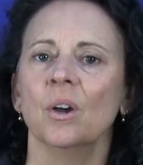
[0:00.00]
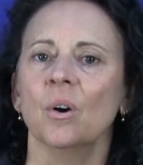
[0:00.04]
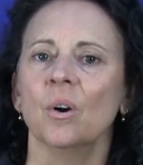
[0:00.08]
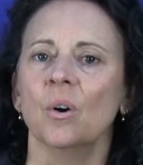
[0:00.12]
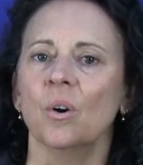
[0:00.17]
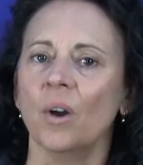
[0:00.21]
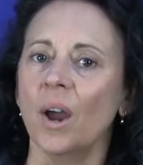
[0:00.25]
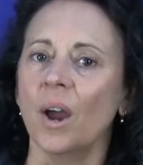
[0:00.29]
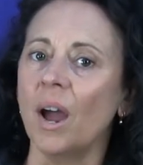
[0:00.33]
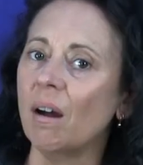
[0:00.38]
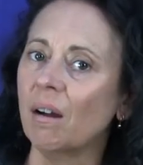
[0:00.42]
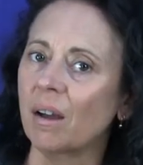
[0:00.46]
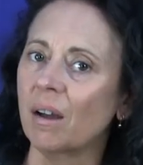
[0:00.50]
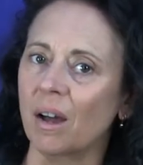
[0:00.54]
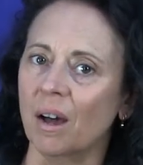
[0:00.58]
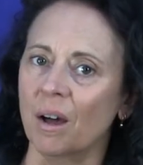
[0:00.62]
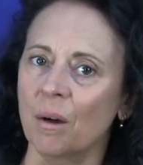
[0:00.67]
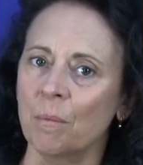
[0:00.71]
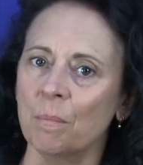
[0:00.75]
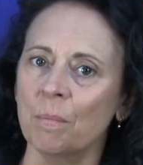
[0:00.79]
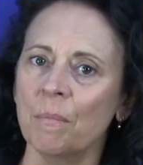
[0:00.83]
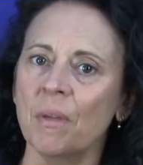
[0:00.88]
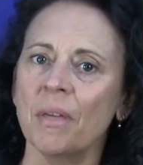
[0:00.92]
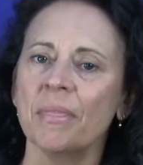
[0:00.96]
or
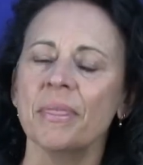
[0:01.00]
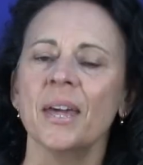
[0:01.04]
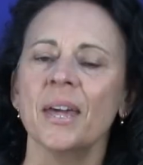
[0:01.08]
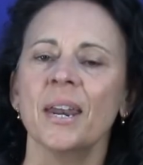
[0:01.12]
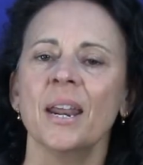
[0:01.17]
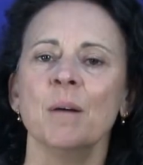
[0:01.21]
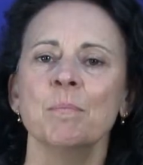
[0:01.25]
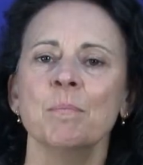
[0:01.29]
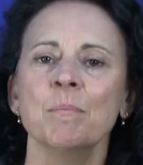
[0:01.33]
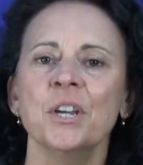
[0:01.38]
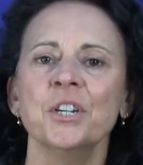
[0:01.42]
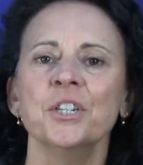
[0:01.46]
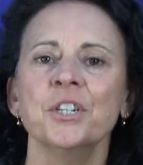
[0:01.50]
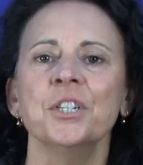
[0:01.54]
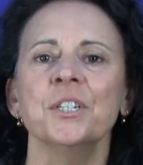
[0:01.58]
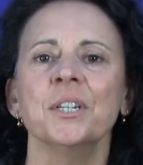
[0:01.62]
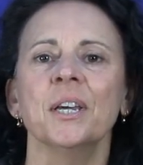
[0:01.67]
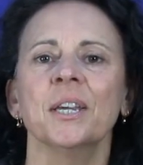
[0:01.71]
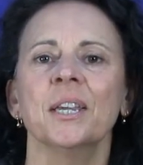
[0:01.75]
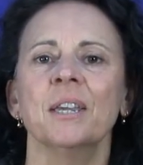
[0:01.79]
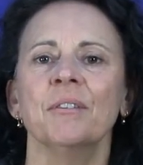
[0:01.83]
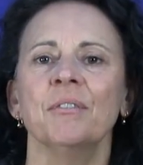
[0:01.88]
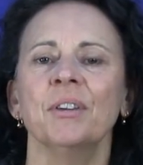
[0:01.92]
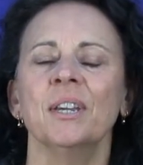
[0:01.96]
outcome that our measures
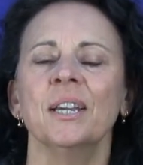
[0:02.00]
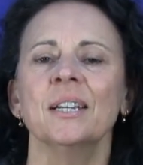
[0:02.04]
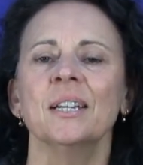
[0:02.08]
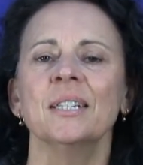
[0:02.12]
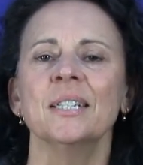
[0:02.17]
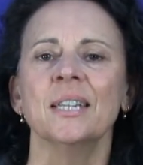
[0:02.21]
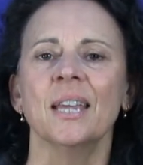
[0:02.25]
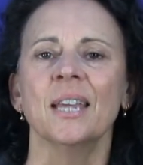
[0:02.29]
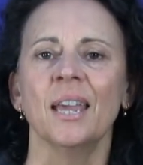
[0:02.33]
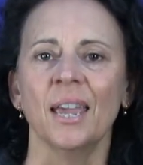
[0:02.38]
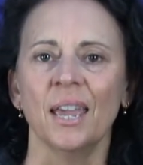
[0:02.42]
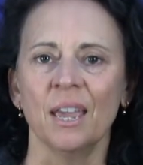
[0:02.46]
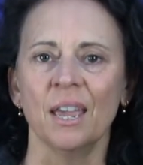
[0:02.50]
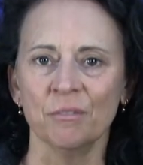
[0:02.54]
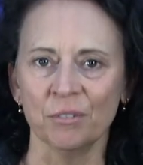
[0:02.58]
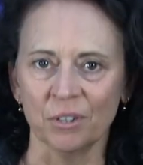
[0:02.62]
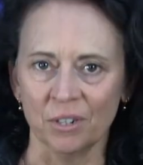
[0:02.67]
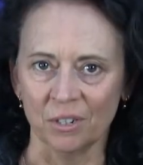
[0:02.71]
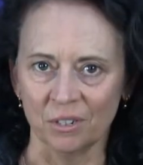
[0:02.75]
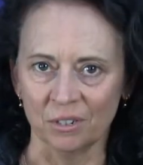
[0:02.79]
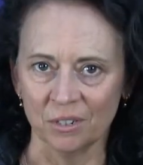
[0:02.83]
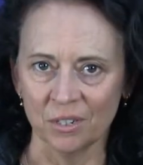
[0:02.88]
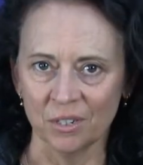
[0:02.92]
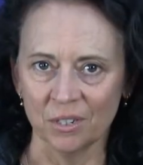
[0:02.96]
are giving us
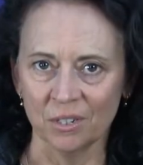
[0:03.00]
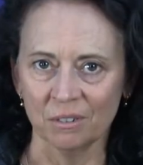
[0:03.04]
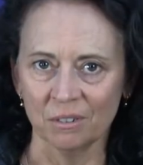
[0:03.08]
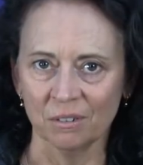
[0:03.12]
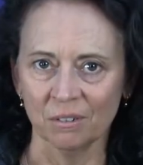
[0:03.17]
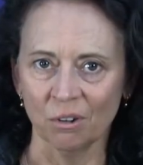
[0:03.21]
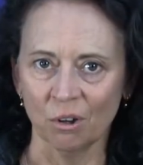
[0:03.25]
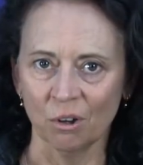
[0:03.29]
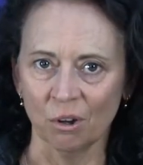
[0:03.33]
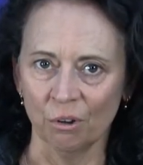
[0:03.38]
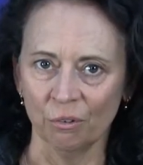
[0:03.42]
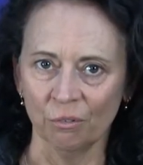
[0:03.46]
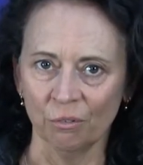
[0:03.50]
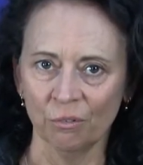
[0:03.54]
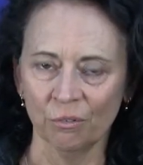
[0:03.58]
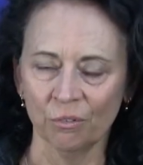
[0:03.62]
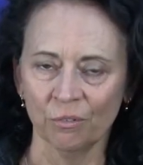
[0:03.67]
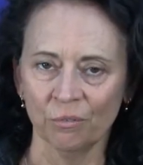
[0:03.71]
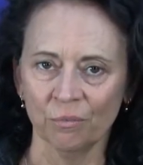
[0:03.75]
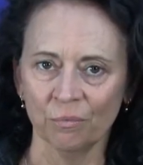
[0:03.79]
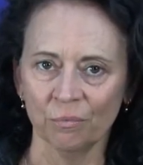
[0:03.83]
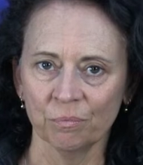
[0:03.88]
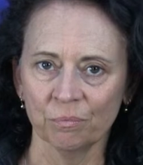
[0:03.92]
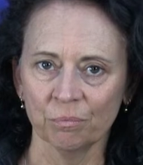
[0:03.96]
evidence of.
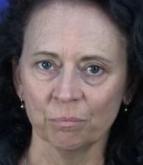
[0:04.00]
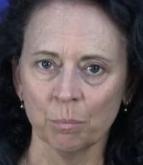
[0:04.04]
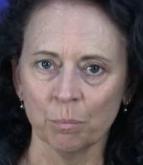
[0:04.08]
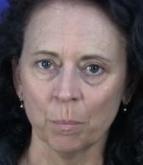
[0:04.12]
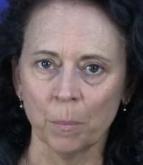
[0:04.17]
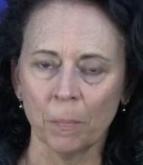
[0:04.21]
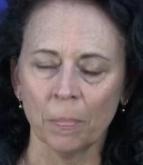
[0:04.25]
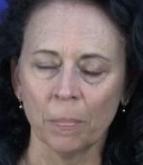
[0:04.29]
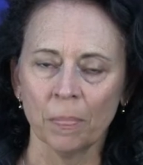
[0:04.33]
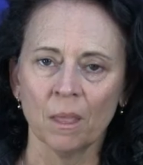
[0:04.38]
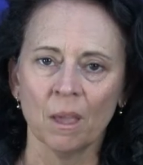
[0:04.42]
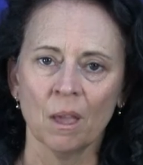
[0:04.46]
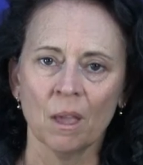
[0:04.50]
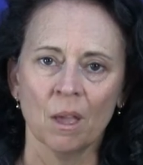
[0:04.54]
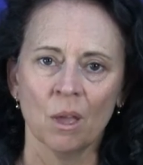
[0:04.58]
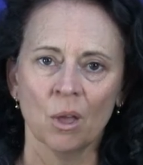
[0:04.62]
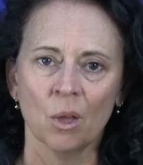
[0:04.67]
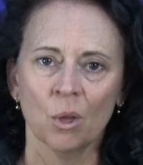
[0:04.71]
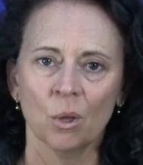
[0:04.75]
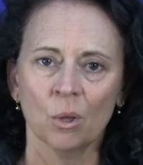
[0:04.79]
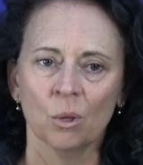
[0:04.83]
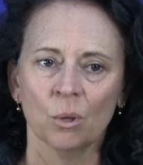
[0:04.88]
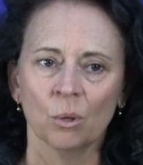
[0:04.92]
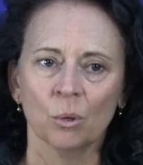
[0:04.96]

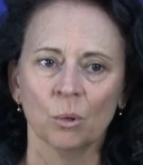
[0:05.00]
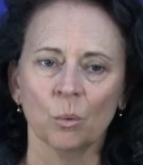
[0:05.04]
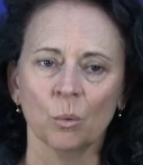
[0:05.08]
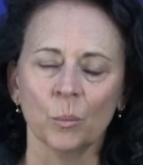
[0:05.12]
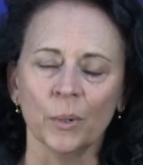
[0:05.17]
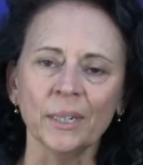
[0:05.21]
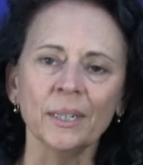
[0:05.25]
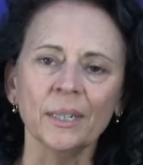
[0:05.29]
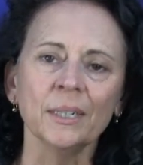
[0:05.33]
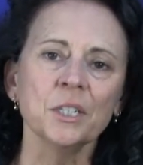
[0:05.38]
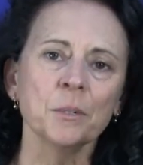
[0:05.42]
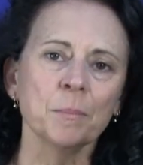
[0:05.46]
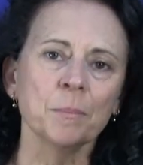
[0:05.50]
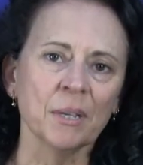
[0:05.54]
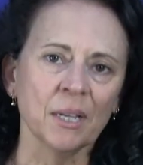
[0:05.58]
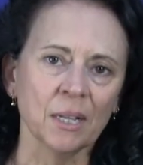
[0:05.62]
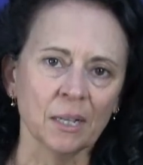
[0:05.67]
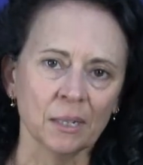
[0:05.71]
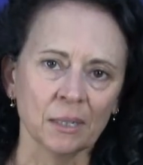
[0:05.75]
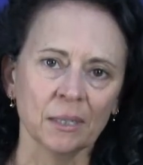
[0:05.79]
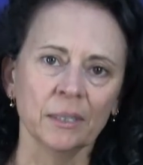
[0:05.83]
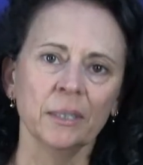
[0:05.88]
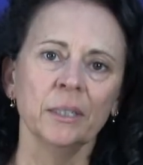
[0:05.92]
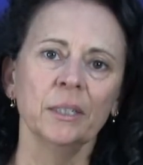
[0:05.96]
We need to be
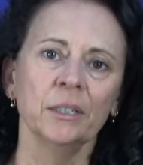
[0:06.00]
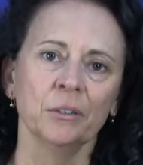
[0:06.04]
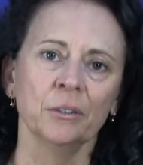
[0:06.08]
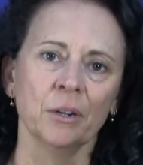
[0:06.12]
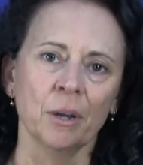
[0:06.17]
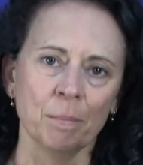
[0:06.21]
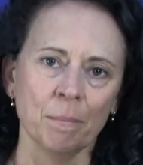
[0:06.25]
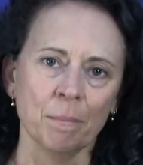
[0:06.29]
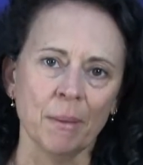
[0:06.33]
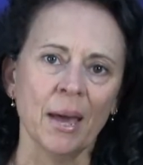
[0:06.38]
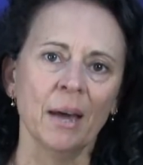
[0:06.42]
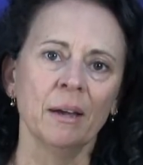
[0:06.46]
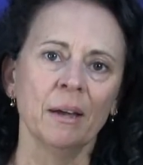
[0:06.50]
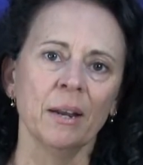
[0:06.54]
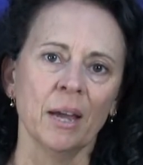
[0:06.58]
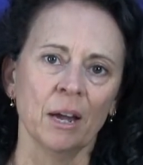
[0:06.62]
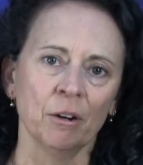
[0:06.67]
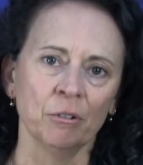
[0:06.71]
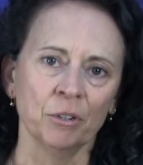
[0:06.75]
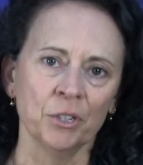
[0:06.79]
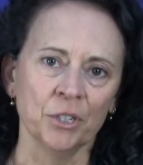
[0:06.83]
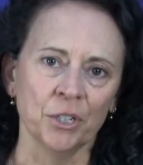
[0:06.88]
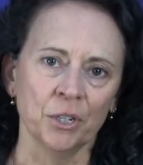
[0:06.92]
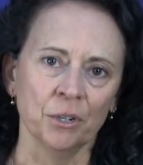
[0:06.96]
clear about
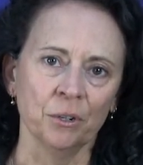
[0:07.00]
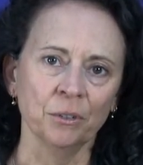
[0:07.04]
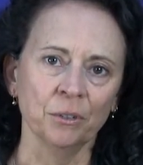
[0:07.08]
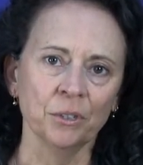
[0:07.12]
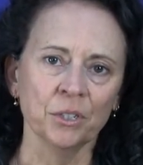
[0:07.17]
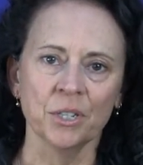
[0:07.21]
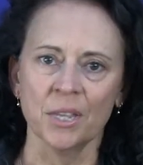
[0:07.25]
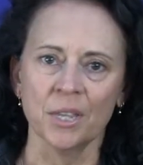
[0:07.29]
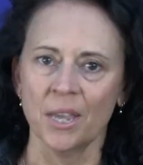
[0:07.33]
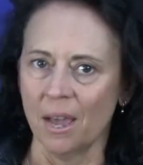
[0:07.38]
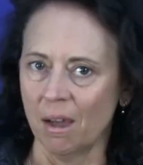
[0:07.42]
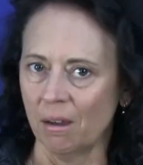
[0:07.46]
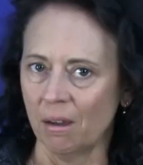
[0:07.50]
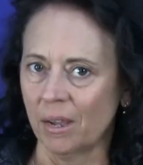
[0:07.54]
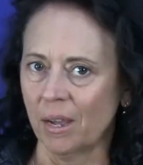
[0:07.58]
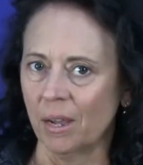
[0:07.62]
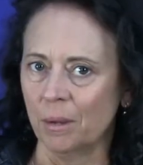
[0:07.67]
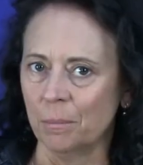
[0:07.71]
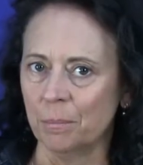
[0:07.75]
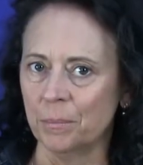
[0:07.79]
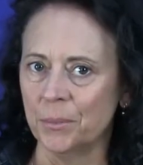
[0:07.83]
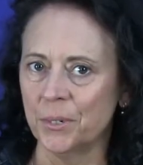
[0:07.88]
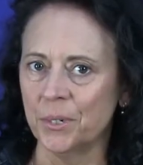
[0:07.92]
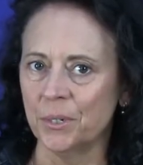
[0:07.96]
our results, the
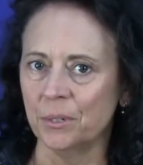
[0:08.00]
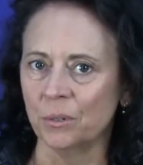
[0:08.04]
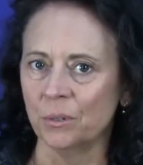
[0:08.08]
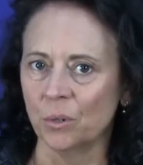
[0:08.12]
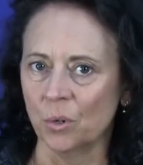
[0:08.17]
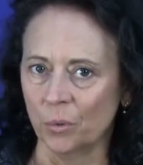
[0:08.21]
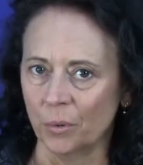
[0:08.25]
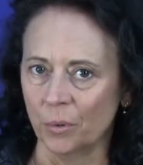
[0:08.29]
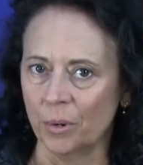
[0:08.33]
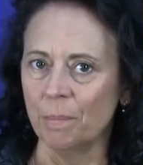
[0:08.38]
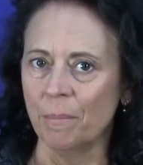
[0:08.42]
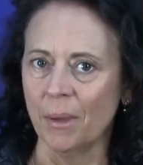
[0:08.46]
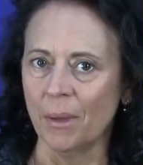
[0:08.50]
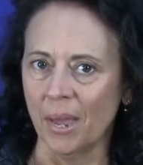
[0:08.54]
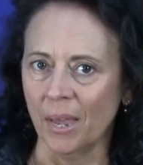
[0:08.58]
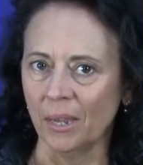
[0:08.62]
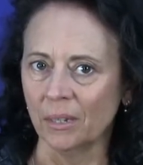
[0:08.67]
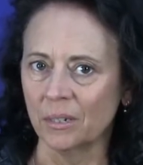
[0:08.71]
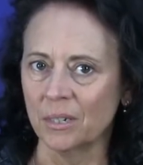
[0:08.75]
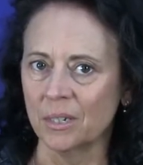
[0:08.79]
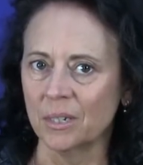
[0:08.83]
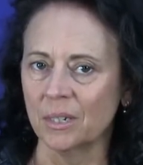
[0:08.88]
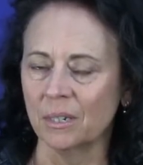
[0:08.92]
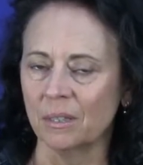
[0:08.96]
outcomes or
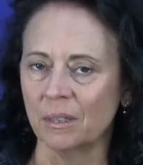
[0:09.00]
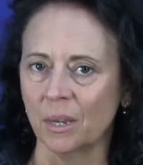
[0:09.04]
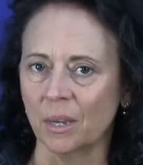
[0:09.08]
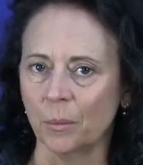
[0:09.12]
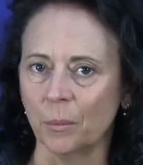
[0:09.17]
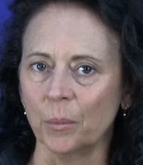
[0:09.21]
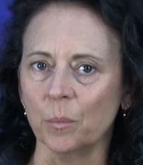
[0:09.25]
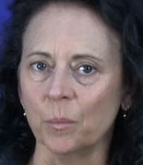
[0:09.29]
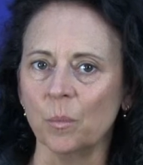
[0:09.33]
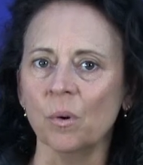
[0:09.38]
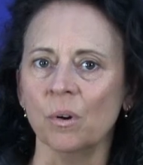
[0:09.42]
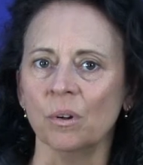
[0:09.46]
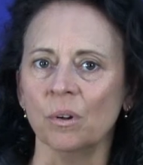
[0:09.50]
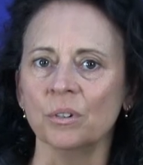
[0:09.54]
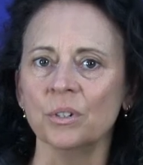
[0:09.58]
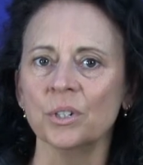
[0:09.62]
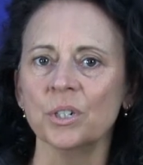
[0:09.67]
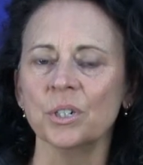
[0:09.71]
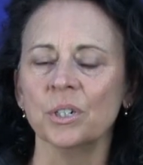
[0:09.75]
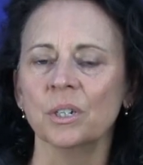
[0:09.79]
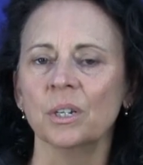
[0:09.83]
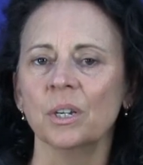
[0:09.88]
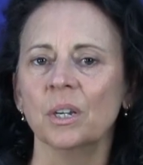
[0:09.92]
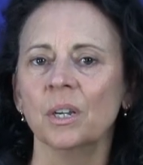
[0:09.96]
impacts that we
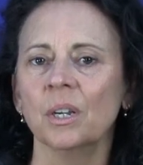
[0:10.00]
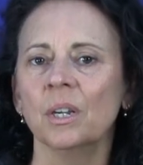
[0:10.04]
want,